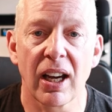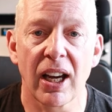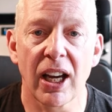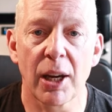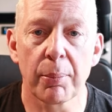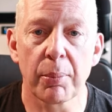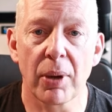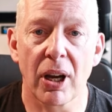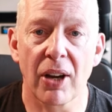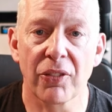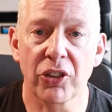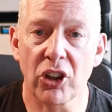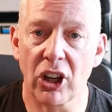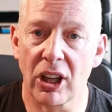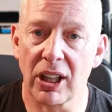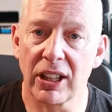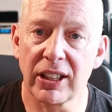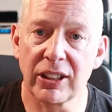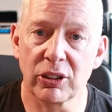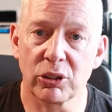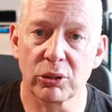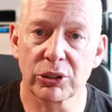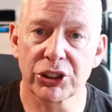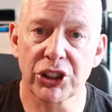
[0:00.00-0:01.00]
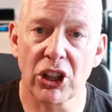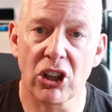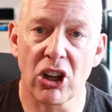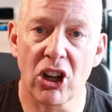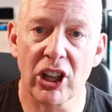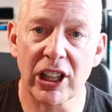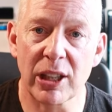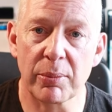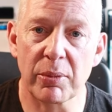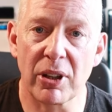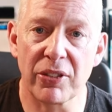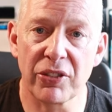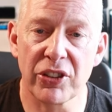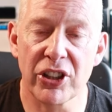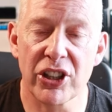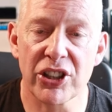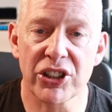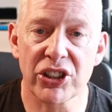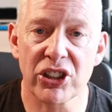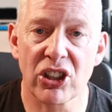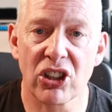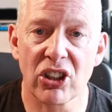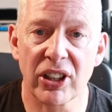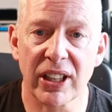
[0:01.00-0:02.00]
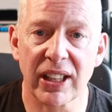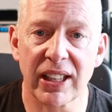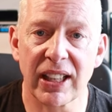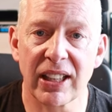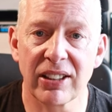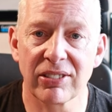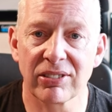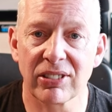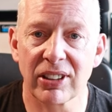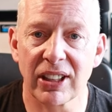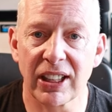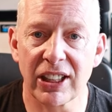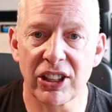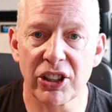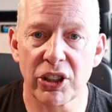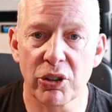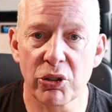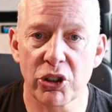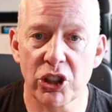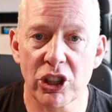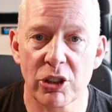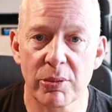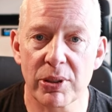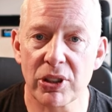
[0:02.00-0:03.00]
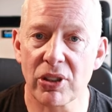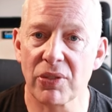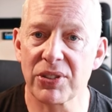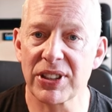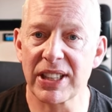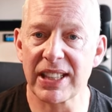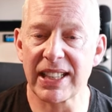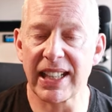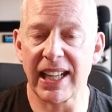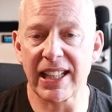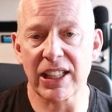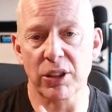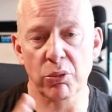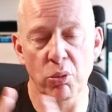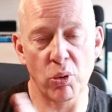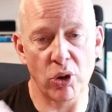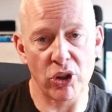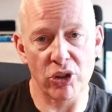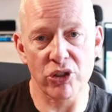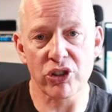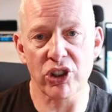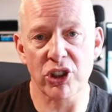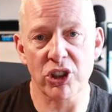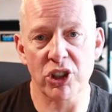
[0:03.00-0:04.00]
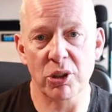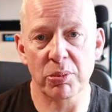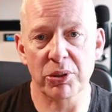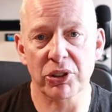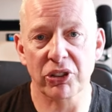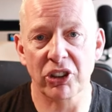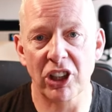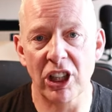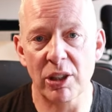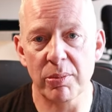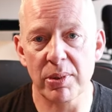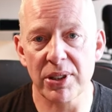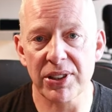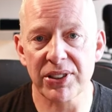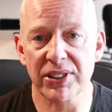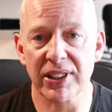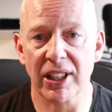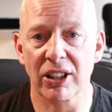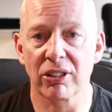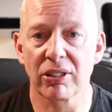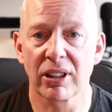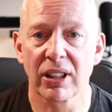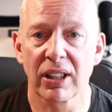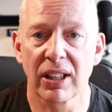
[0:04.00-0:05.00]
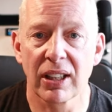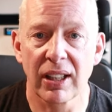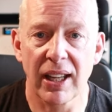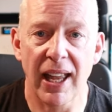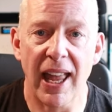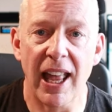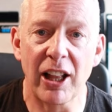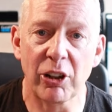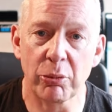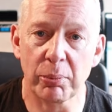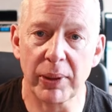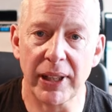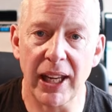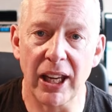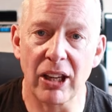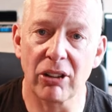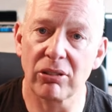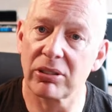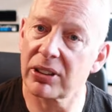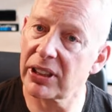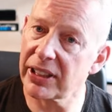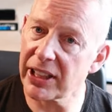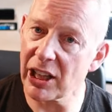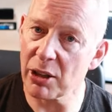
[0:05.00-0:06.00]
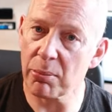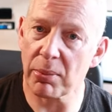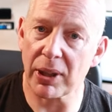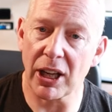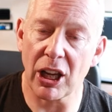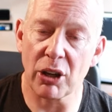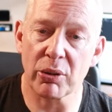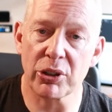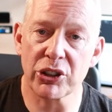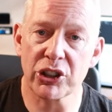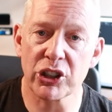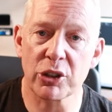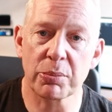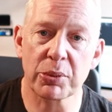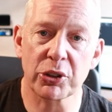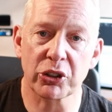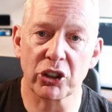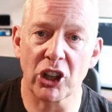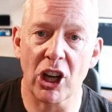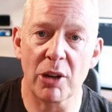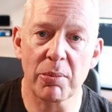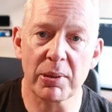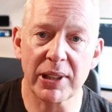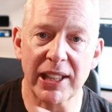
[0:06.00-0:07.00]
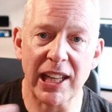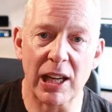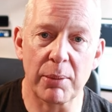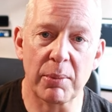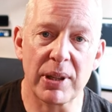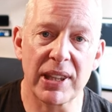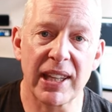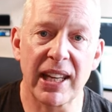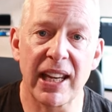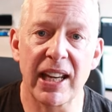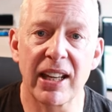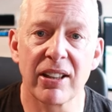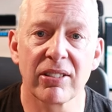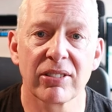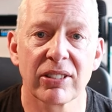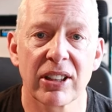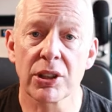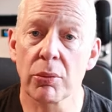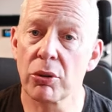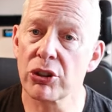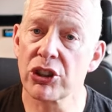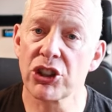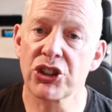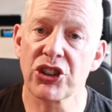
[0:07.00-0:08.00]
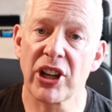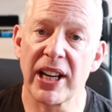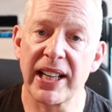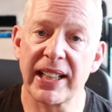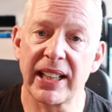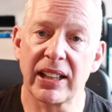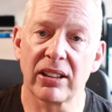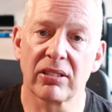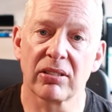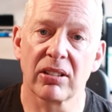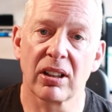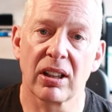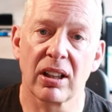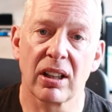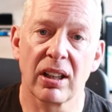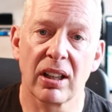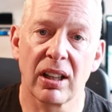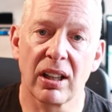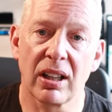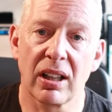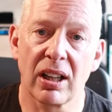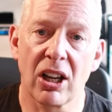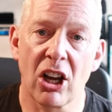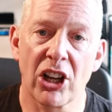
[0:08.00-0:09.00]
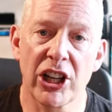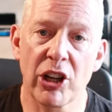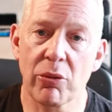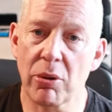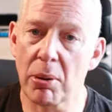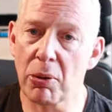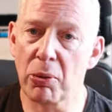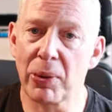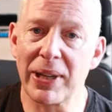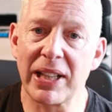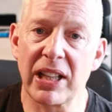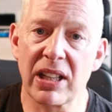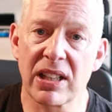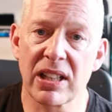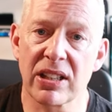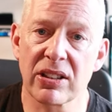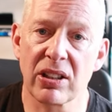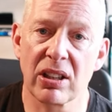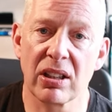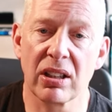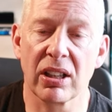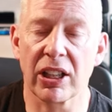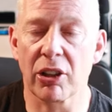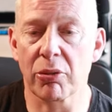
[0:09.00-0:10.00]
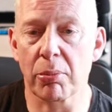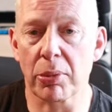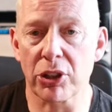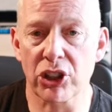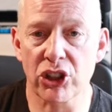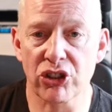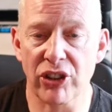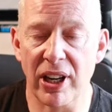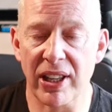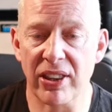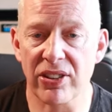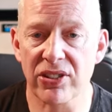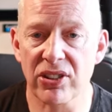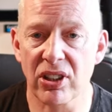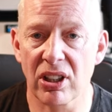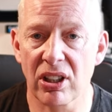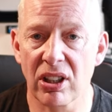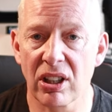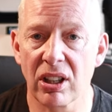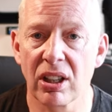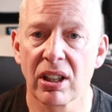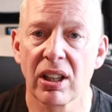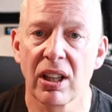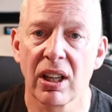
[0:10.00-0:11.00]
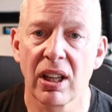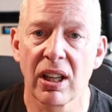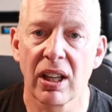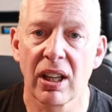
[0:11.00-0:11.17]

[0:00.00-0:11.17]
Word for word: Um, I've got a little target, my first target in, in YouTube is obviously to get to 100 subscribers. So help me out, go down below and subscribe and get me there. So I'm onto to training. I know what my weaknesses are, I know what my strengths are.